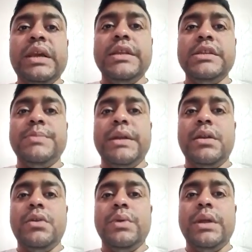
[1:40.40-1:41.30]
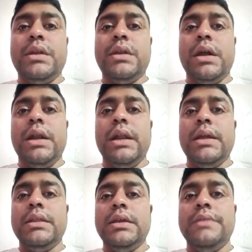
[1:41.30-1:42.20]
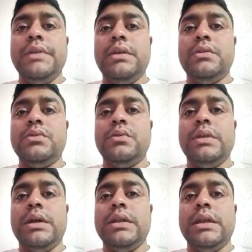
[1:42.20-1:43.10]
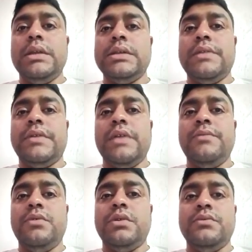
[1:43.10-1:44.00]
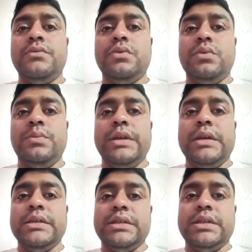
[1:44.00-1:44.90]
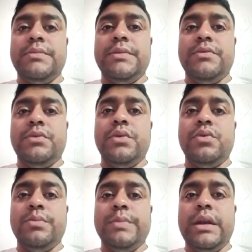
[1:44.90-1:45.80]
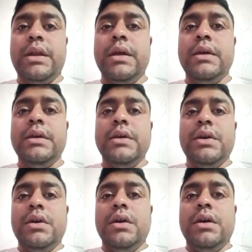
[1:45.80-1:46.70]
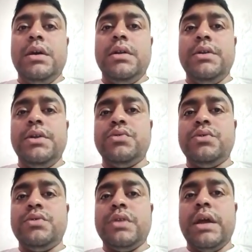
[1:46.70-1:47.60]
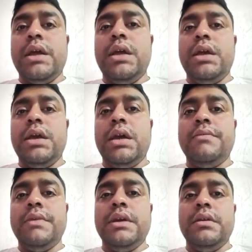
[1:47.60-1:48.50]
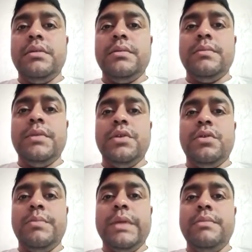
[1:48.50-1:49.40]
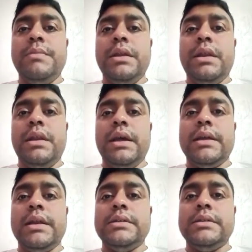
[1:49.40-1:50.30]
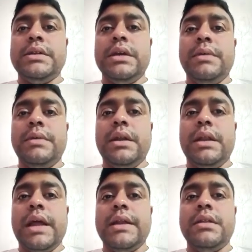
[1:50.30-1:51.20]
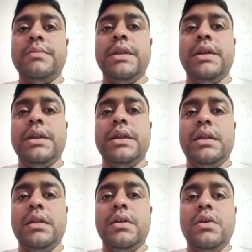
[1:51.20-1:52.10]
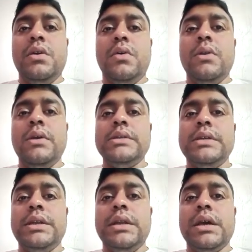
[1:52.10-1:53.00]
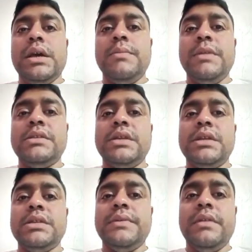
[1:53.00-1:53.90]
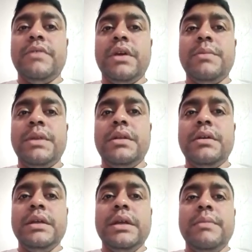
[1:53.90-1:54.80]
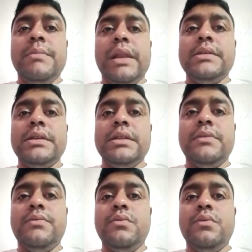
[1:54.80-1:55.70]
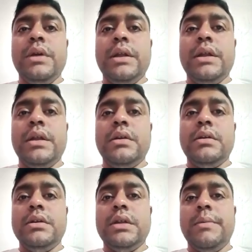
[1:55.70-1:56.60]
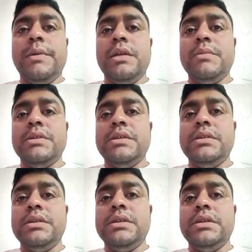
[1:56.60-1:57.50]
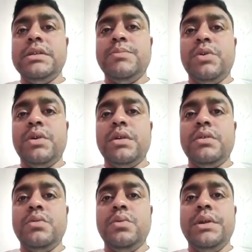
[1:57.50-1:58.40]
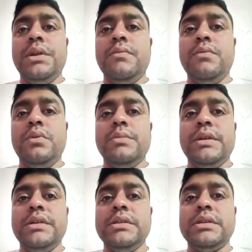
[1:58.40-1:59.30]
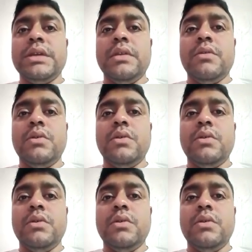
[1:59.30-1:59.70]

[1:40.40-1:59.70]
It is better to eat earlier in the evening so that there is enough time for the food to be digested before you go to bed. And you should try having your main meal at lunchtime and a lighter meal at dinner. Always eat in a calm and stress-free environment. Balancing the food and diabetic medicine is important. Too little food with medicines can